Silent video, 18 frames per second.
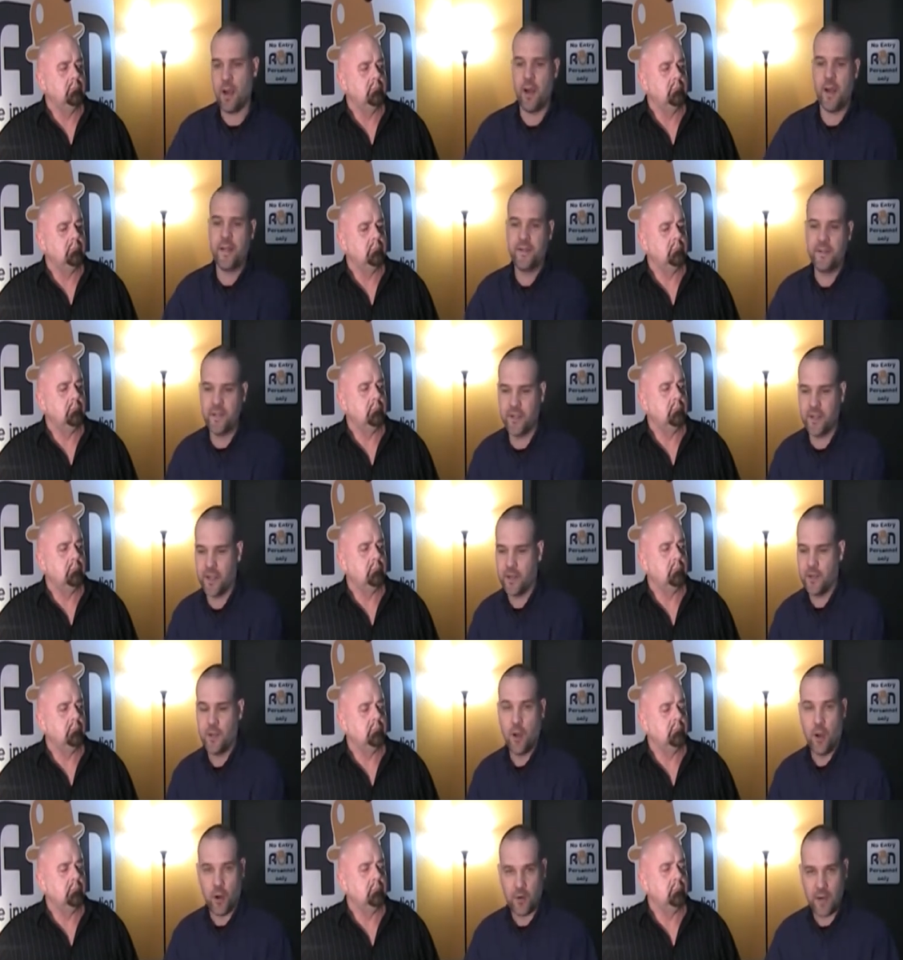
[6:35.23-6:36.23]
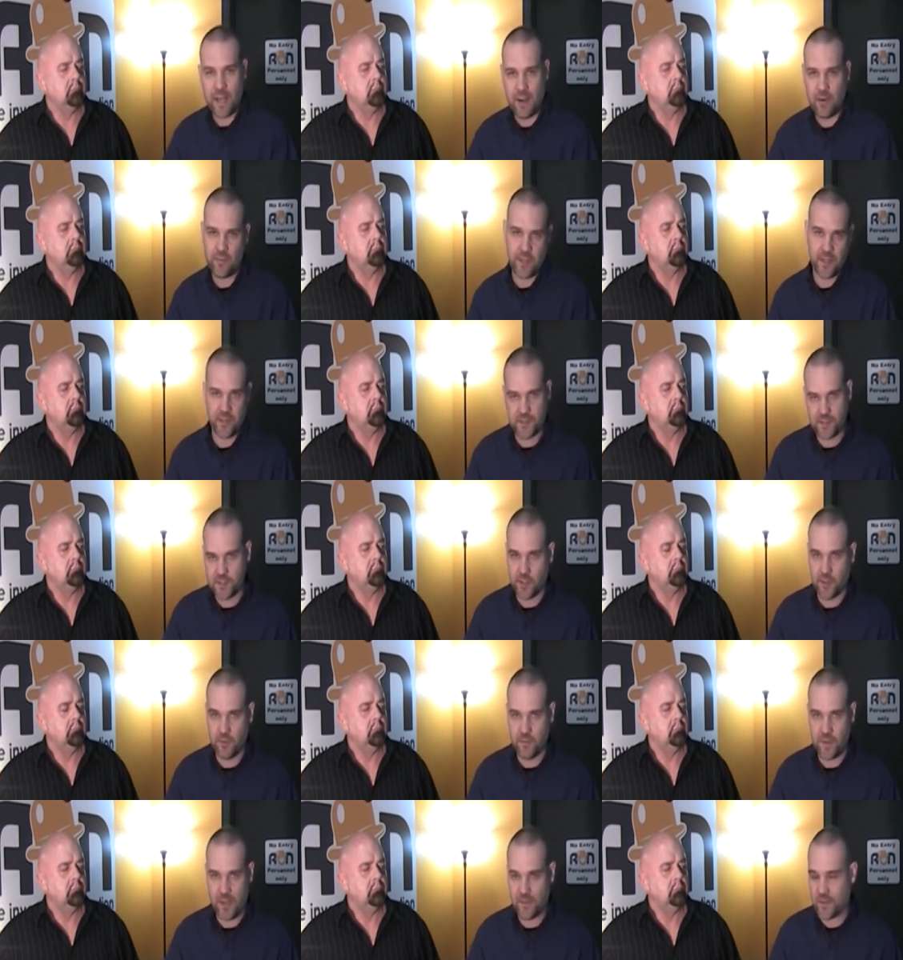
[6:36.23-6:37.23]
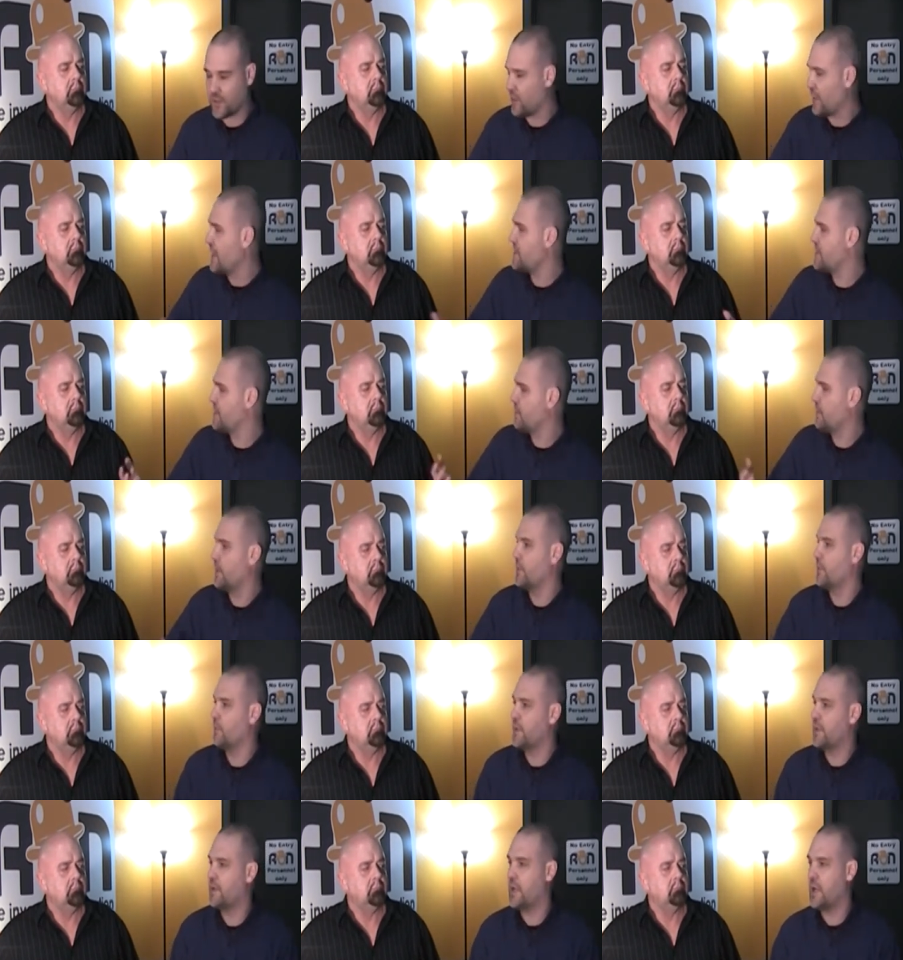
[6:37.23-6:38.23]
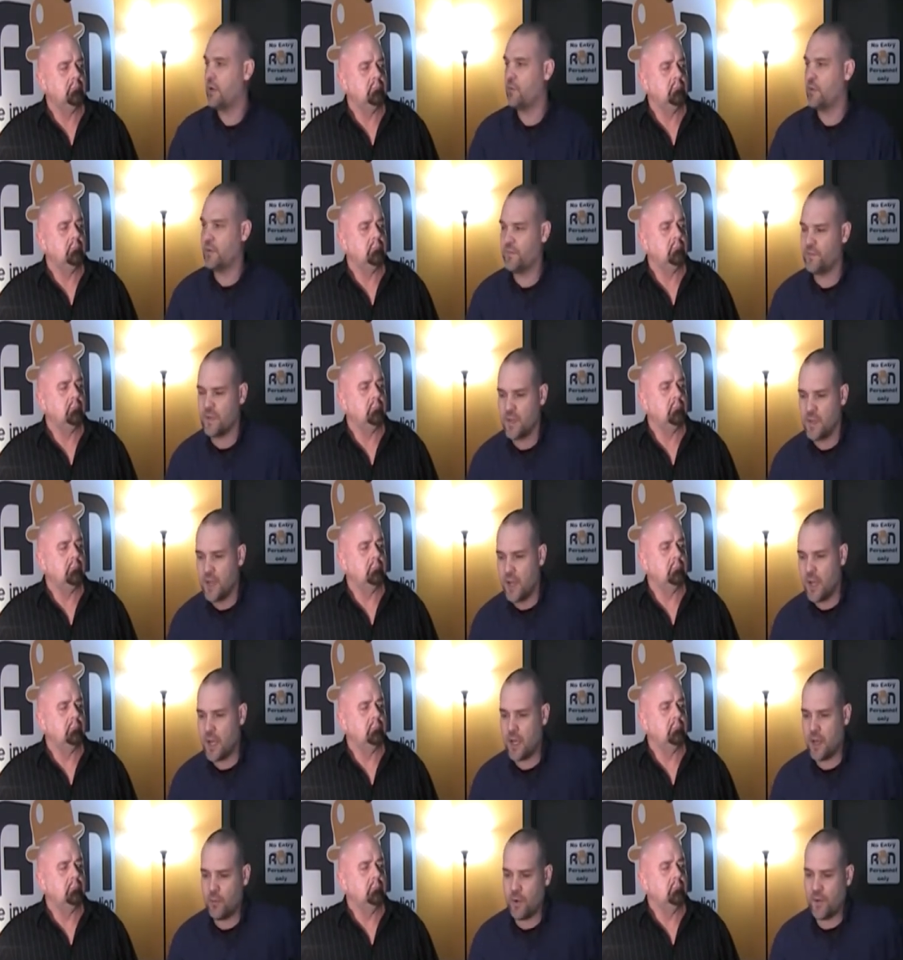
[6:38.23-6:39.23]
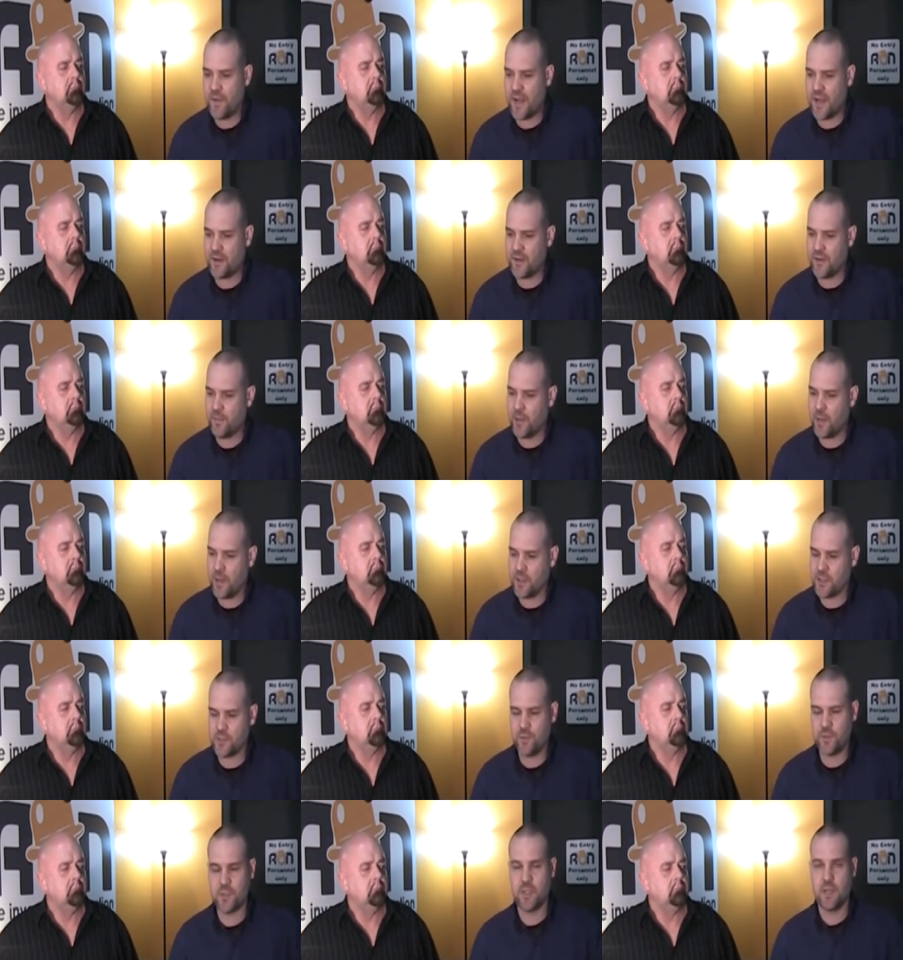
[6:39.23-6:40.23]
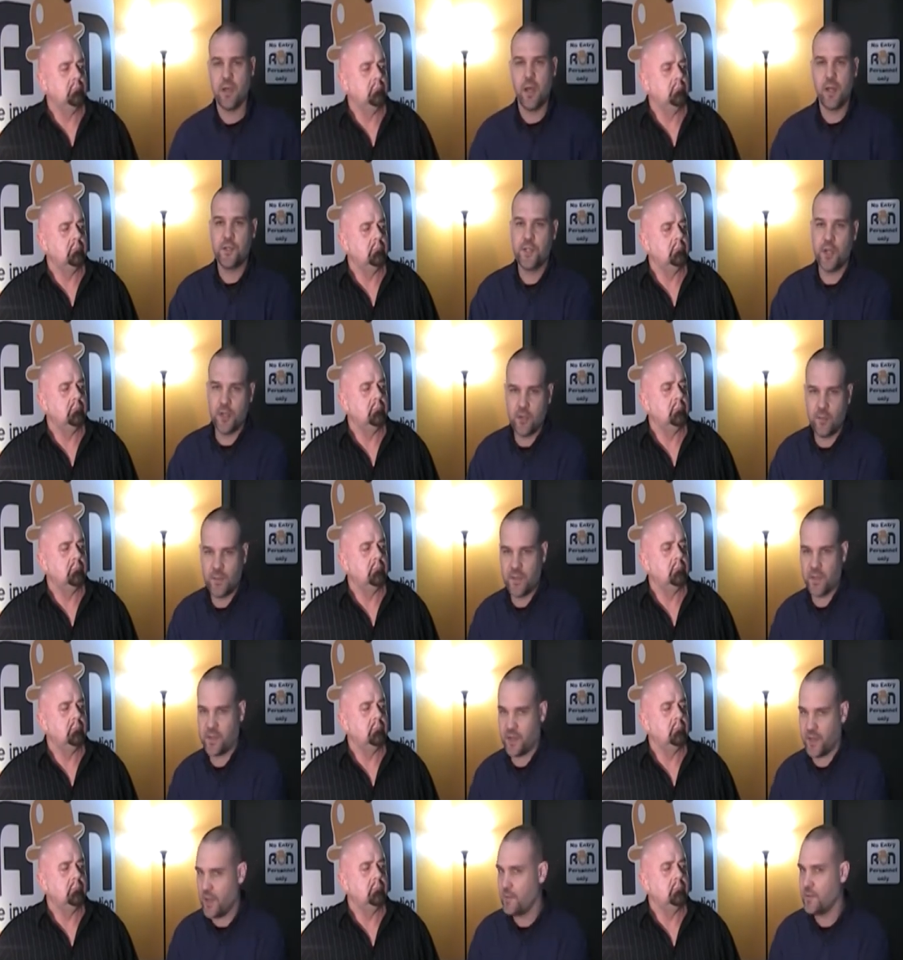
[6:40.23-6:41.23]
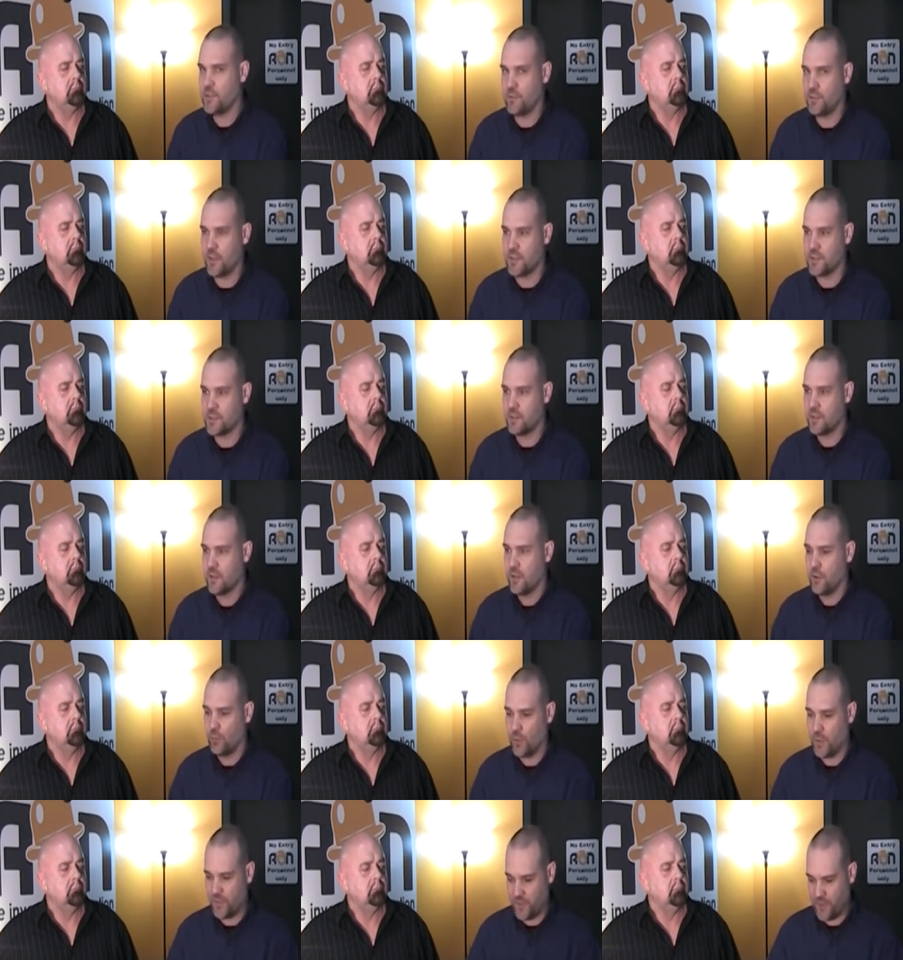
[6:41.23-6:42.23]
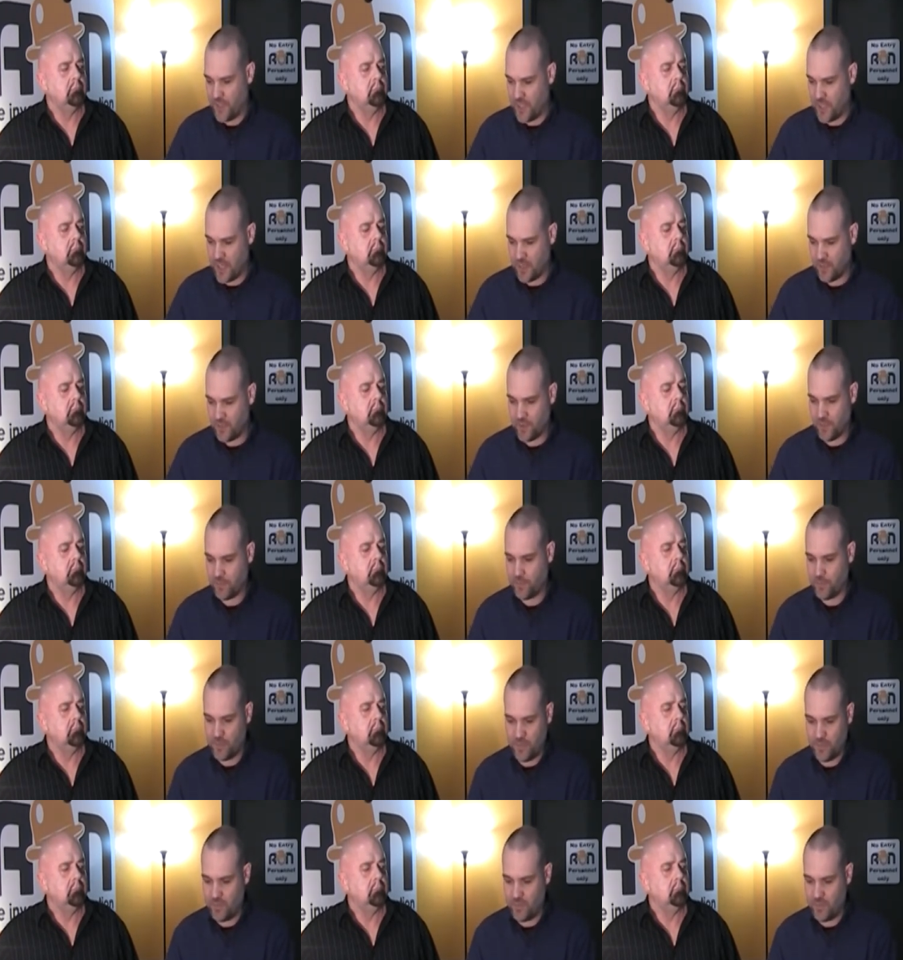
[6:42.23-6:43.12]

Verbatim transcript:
Speaker 1: idea on how they can solve that. The classic one that we uh, we've uh, we've had in the past was a gentleman that came to us with the uh, the.